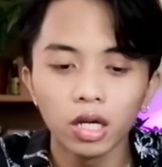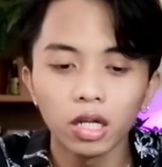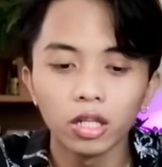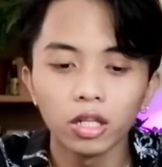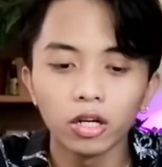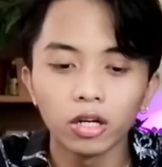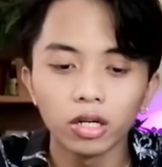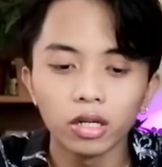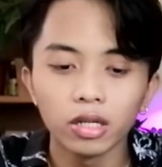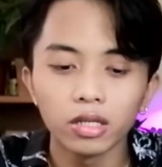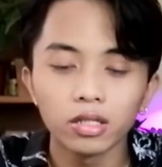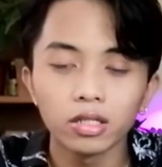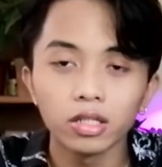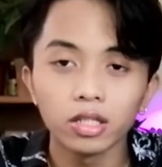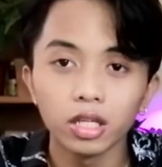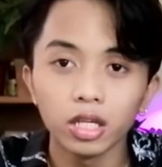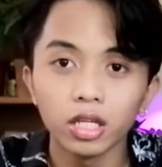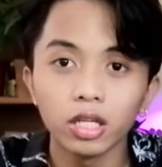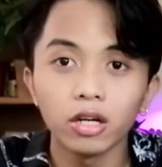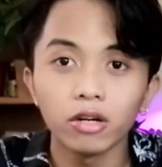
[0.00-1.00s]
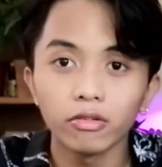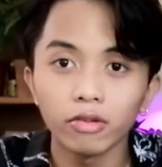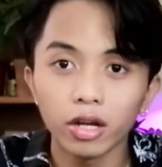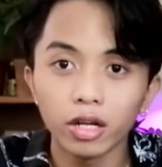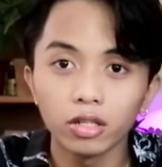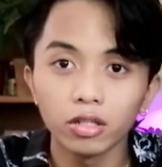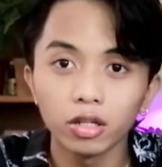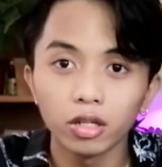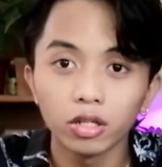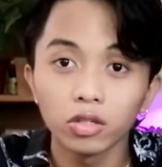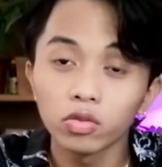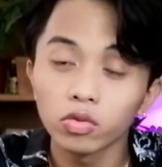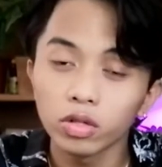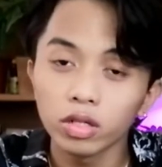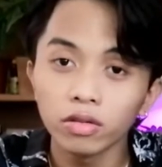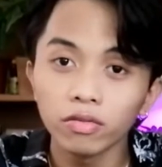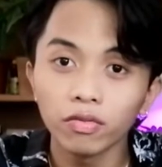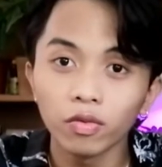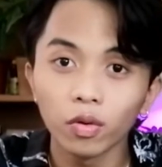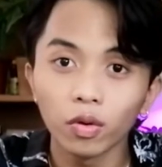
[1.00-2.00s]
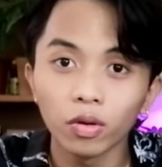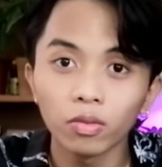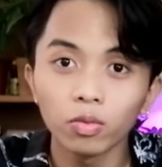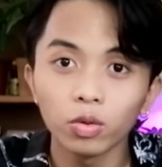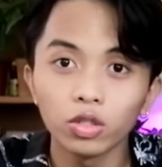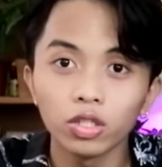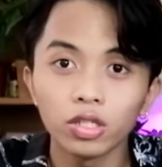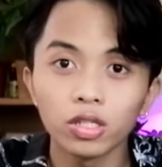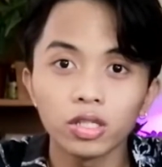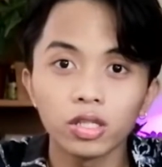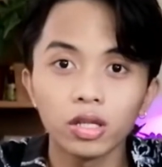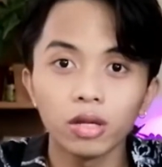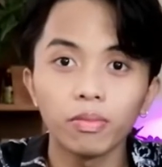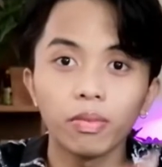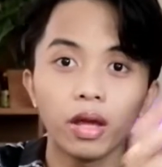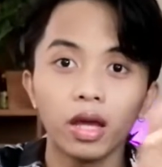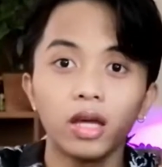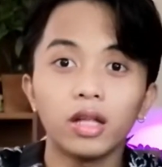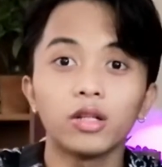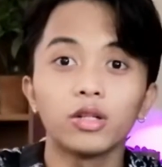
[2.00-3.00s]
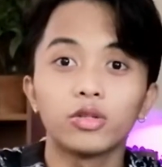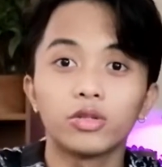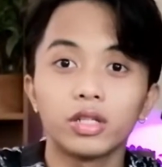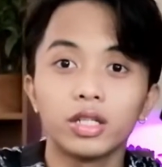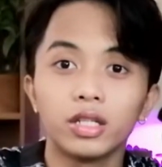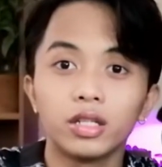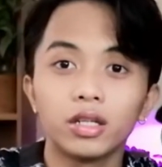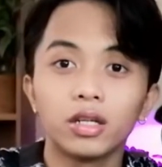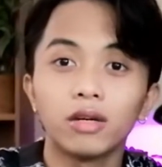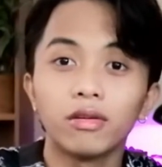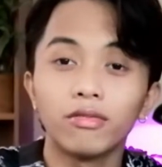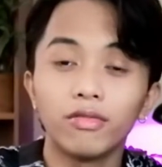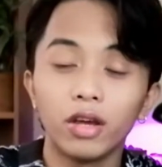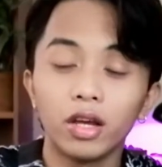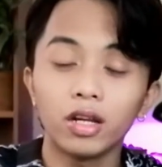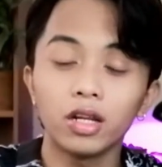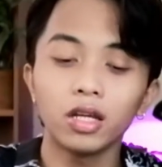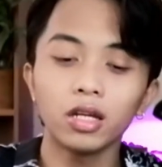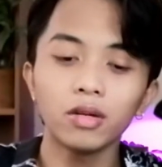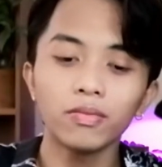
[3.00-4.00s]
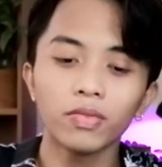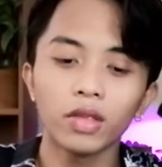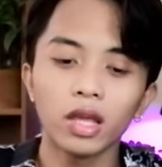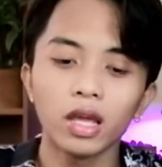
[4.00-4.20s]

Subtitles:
There is the regular green form, which is the pale green veining,